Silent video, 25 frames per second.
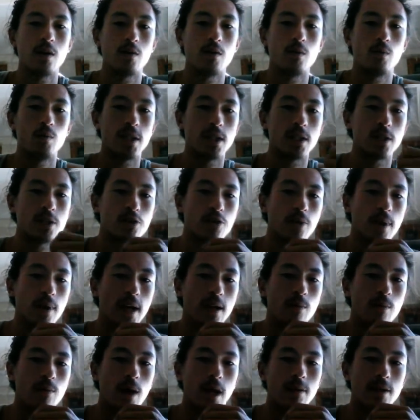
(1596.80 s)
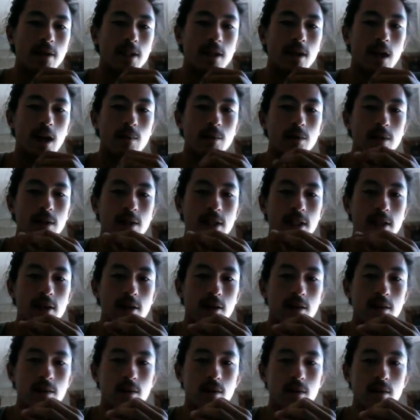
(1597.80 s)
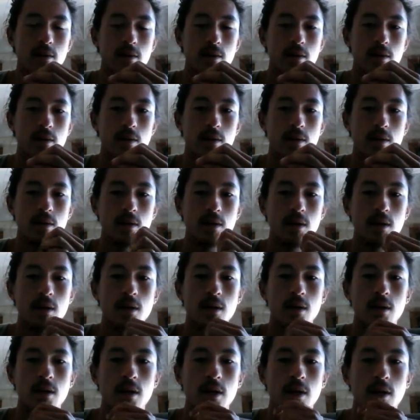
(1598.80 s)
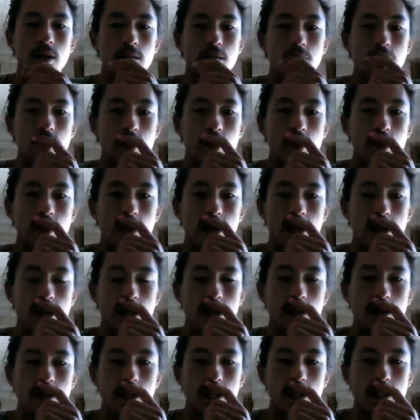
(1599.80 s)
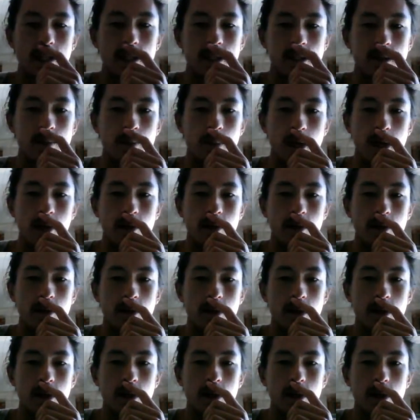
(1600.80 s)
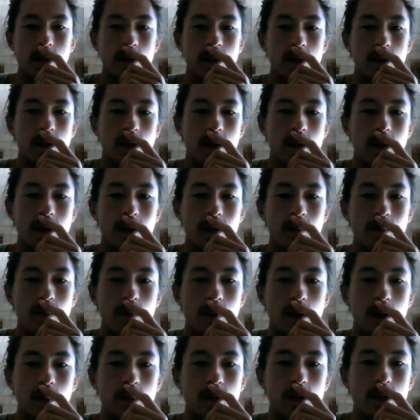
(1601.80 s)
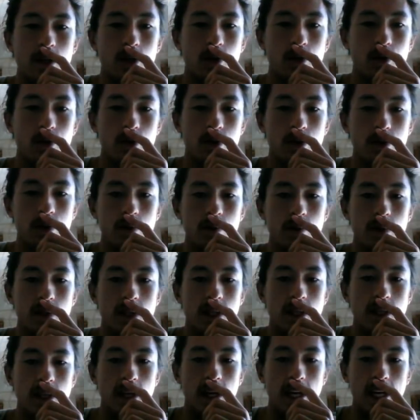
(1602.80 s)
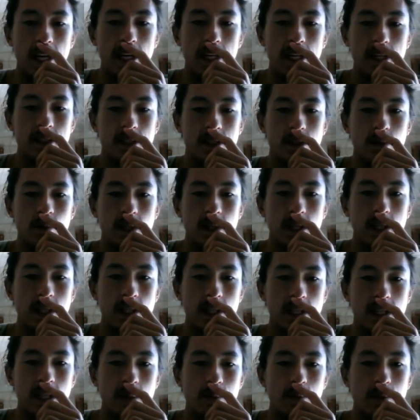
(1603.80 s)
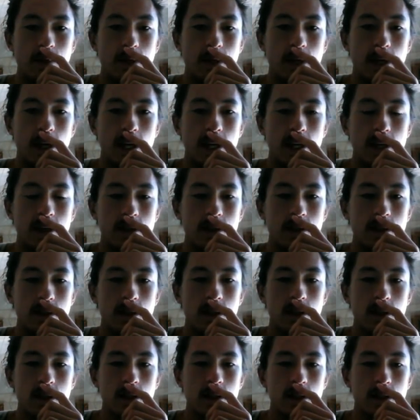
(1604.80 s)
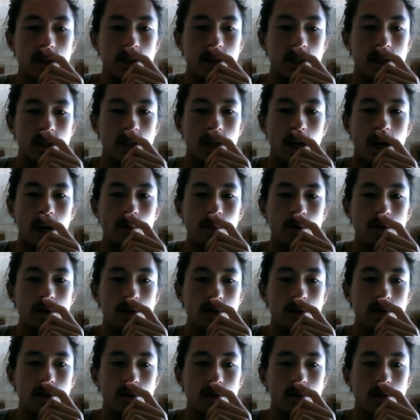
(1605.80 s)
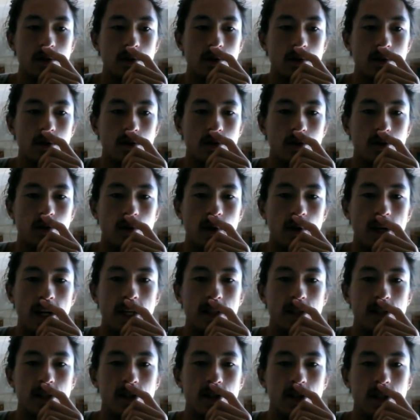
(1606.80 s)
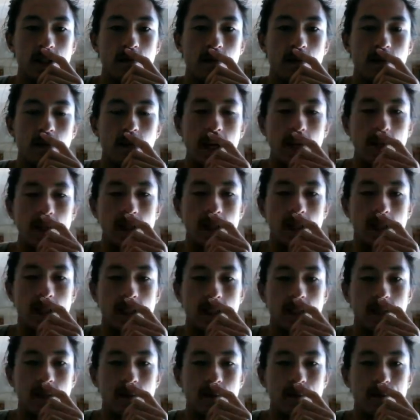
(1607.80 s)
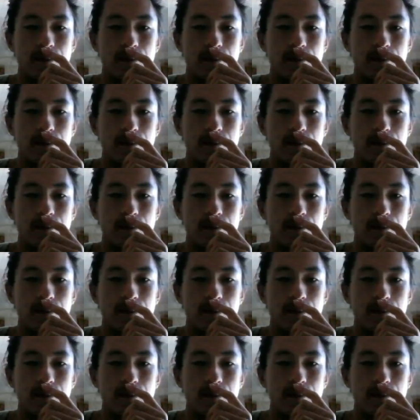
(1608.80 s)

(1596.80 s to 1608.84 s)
We could trade Wily Goblin here. You know, I kind of like this better. I'm going to crew with the Knight so we can keep the Knight. Because the Goblin trades just fine with this.